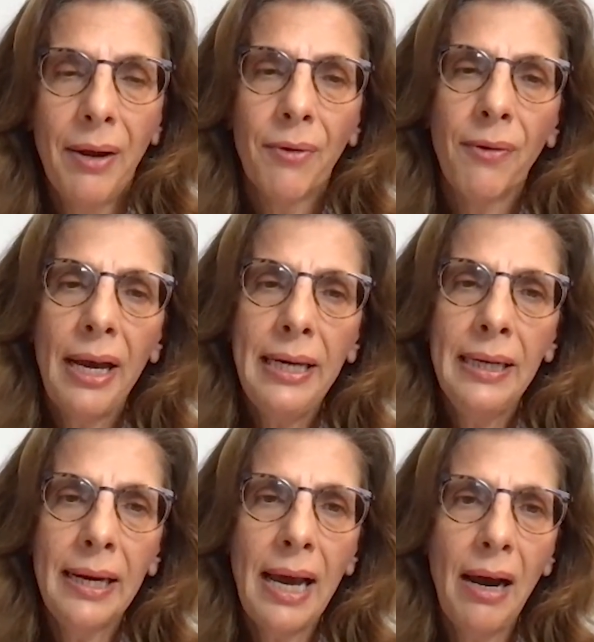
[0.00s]
Right
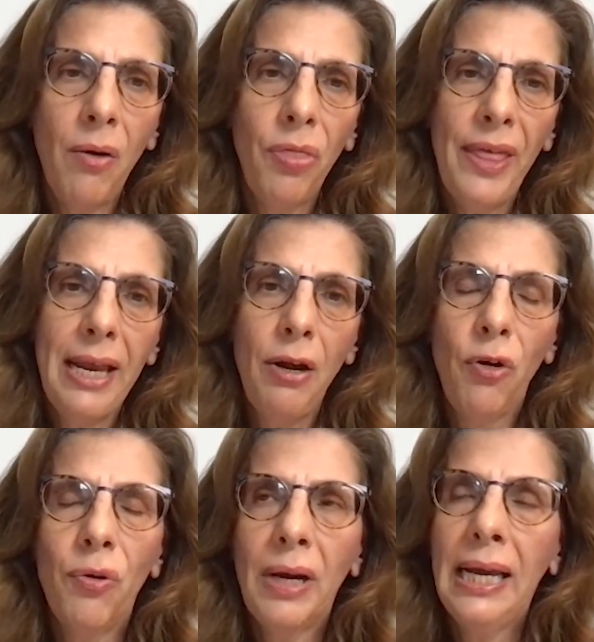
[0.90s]
now, they
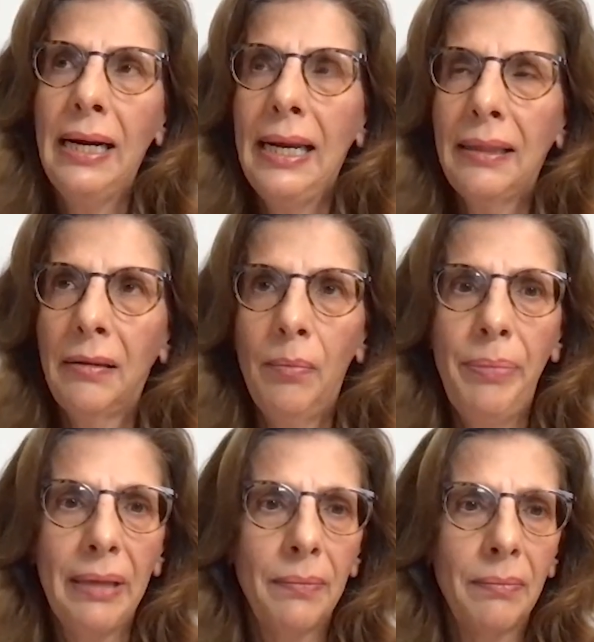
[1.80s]
look a little
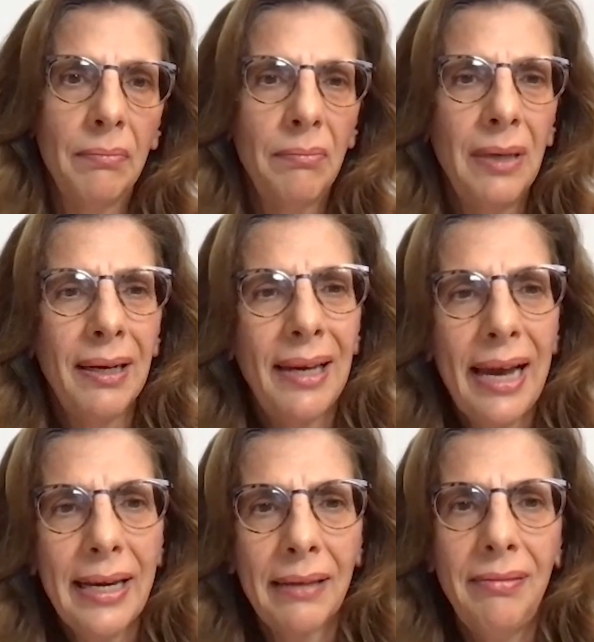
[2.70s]
bit
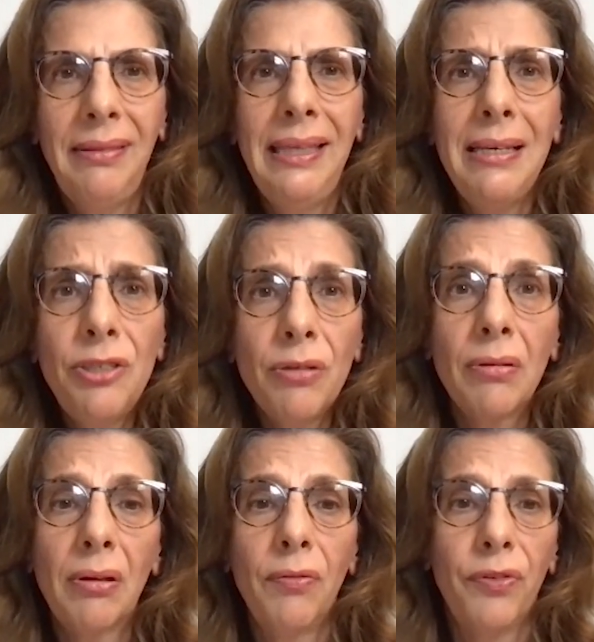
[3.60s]
like a
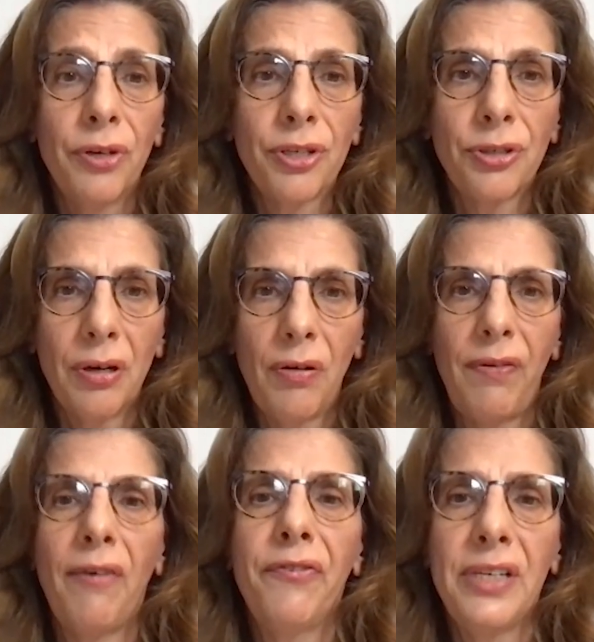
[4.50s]
digital version of
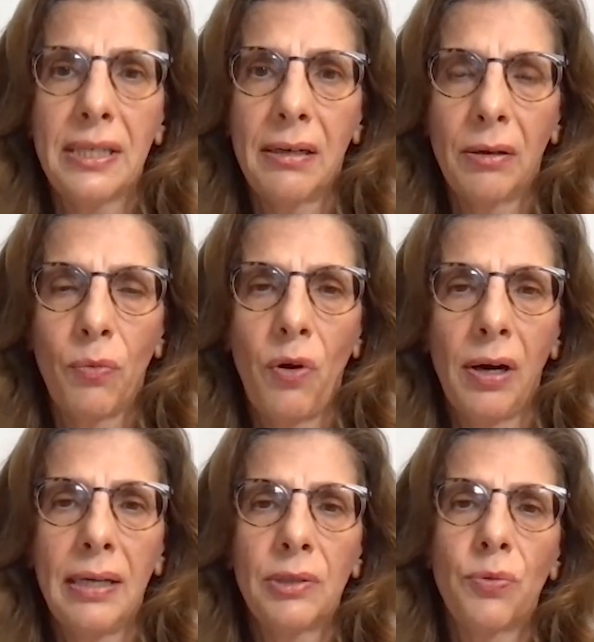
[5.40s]
our physical
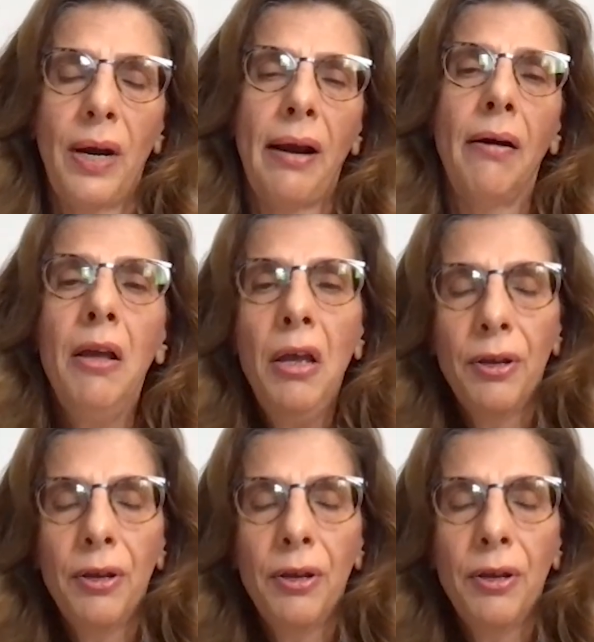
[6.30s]
wallets where,